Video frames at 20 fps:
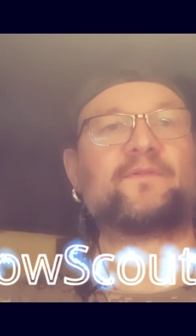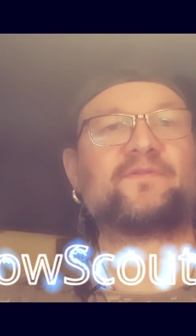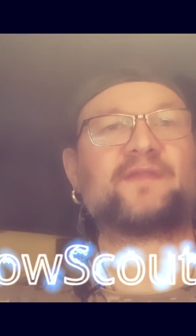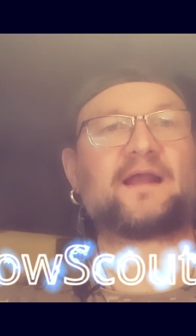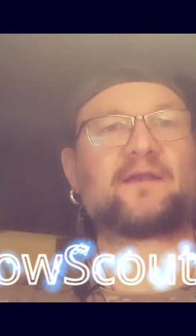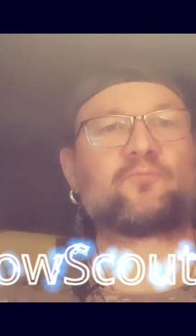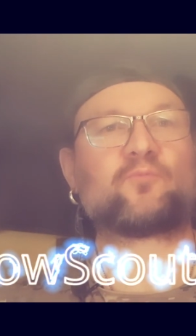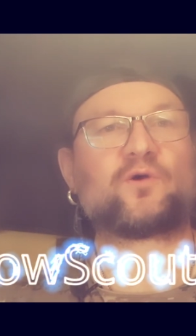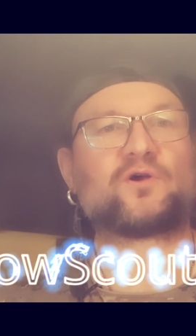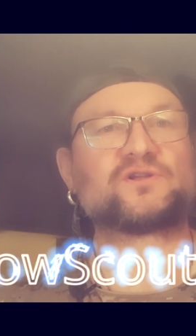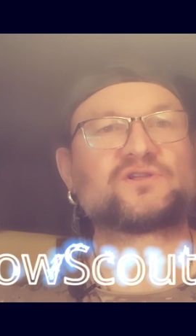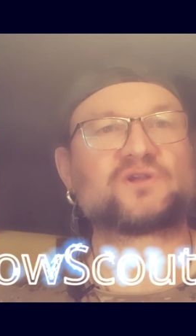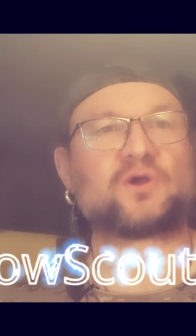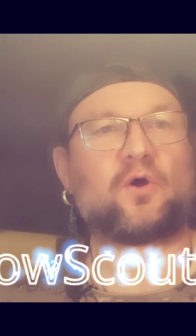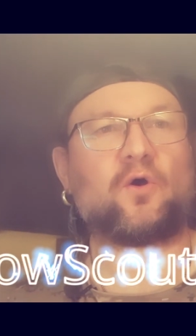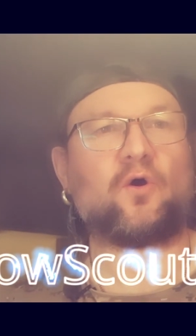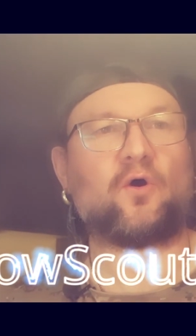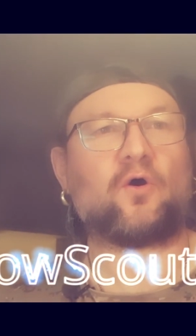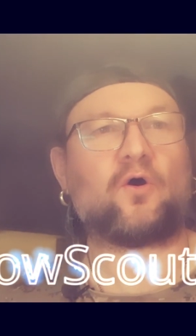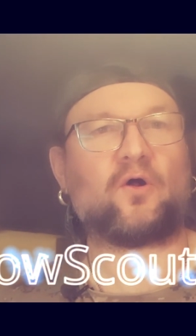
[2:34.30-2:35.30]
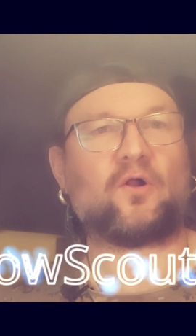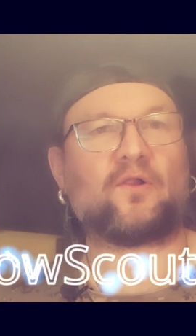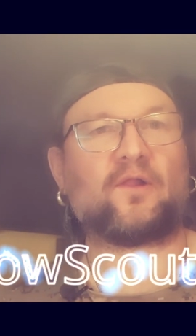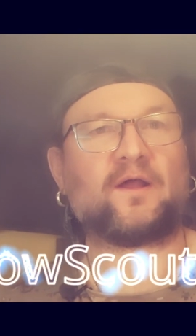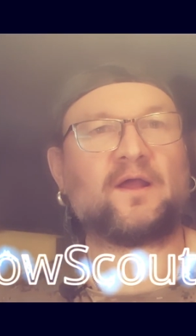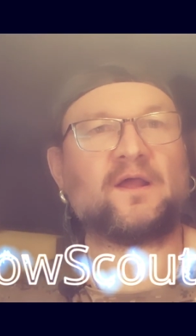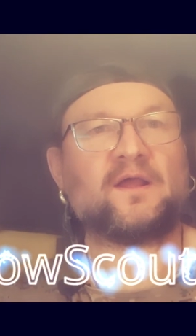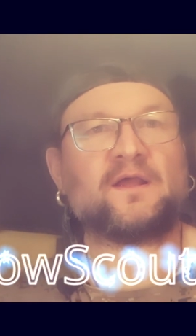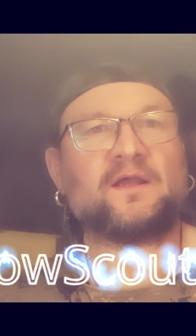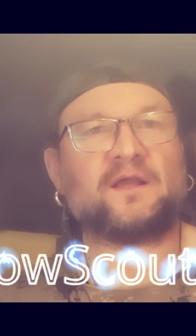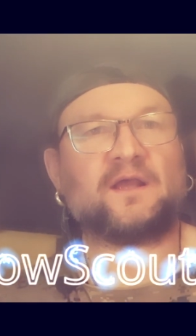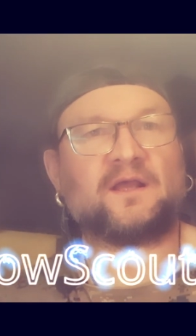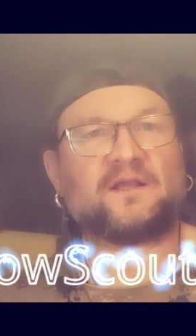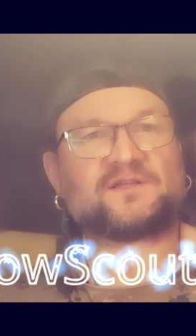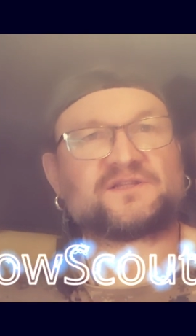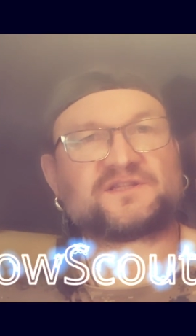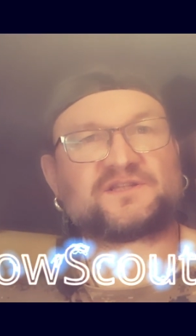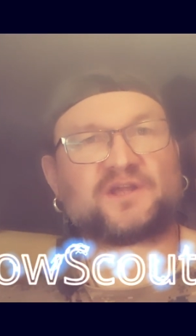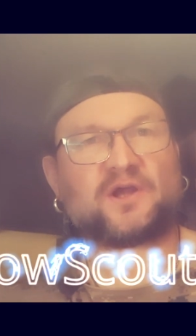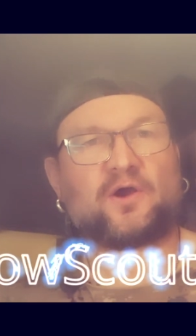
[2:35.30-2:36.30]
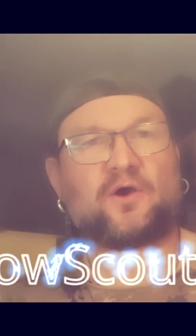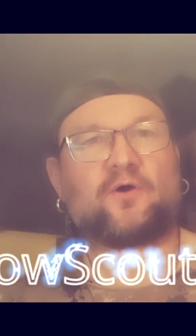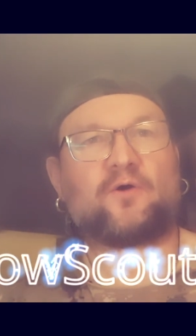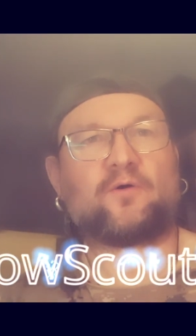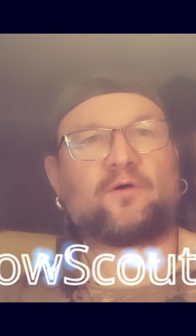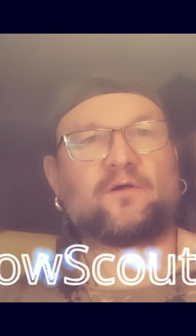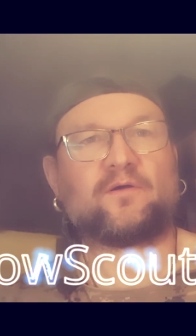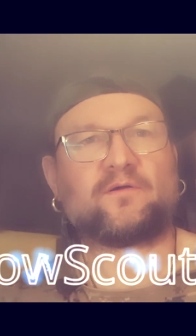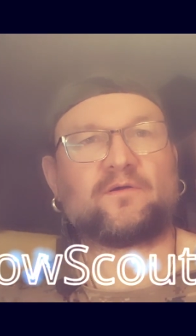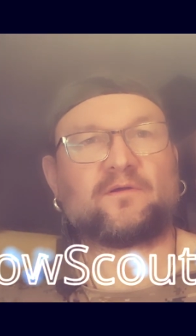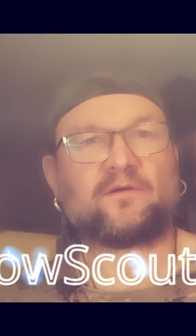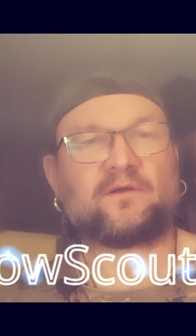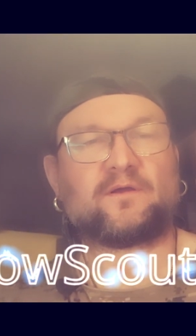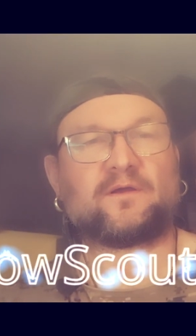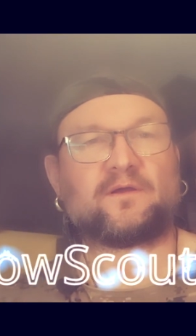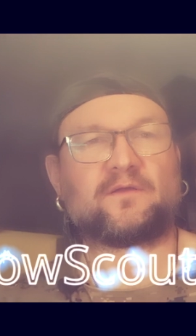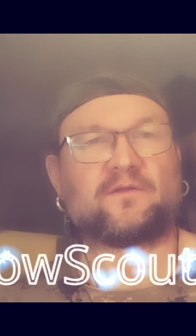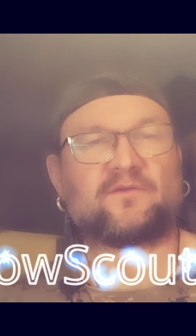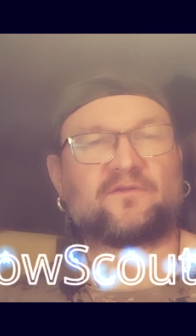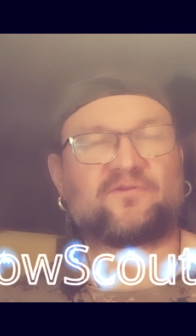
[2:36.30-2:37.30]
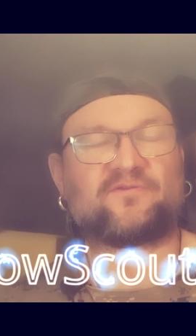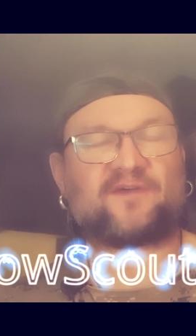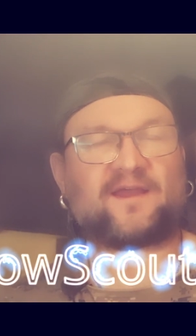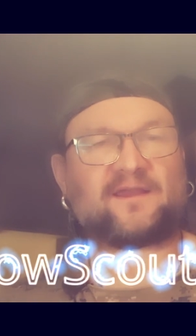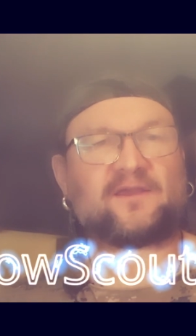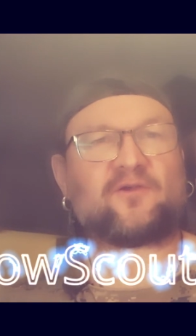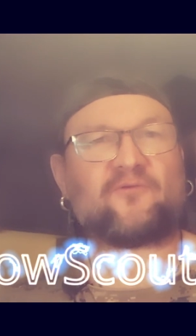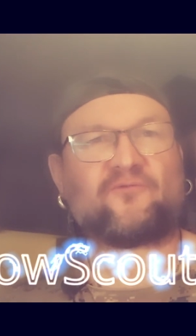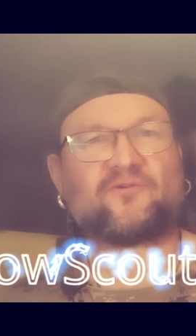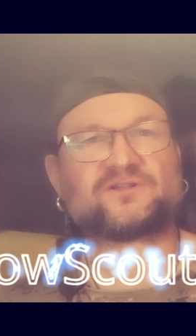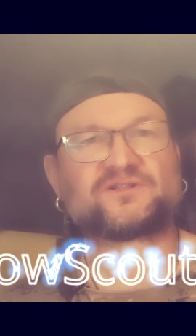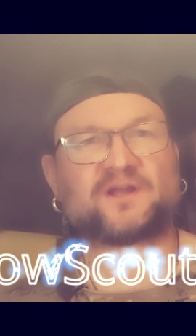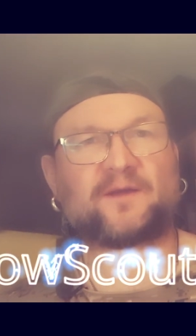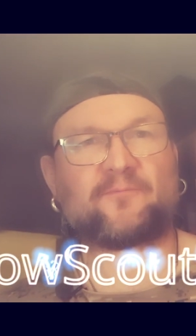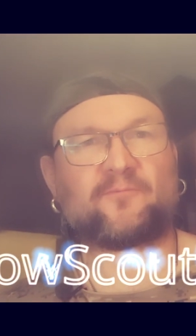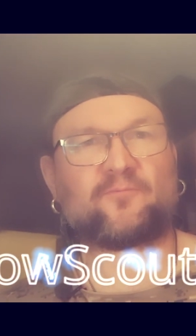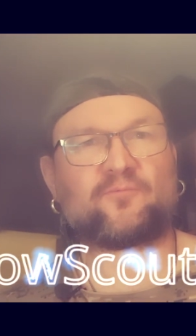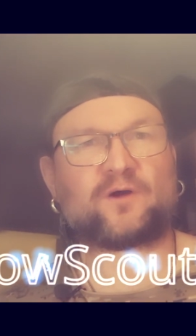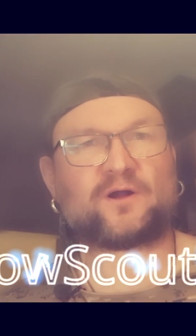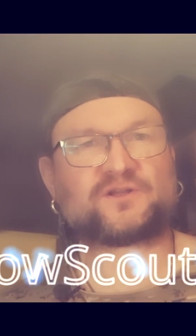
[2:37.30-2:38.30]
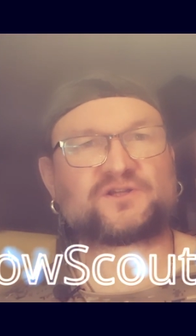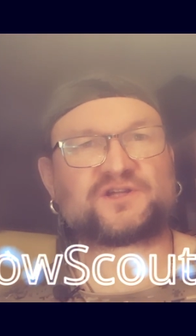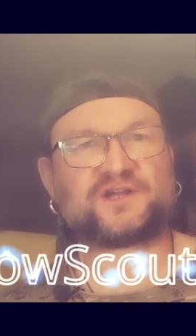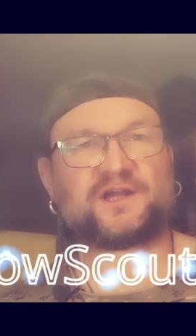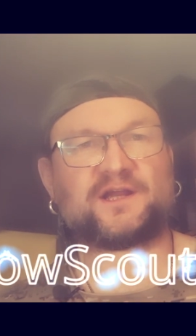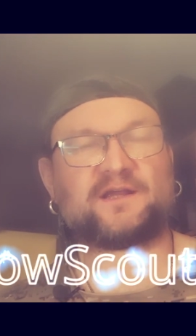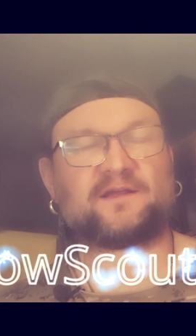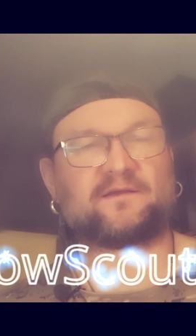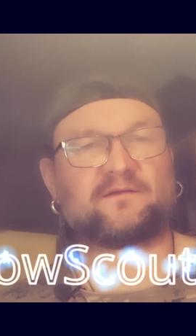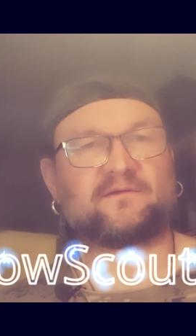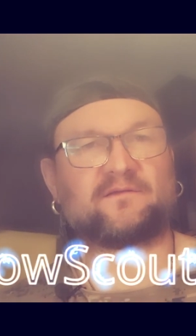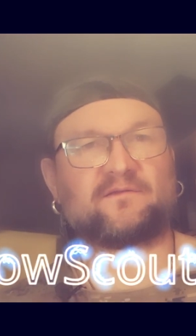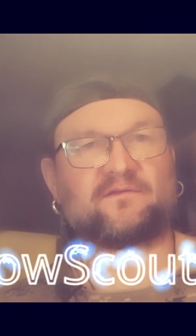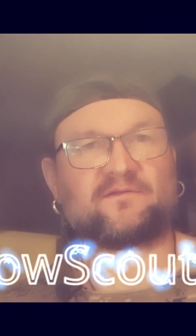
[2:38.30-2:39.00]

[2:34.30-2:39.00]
that was all. So thank you for stopping watching.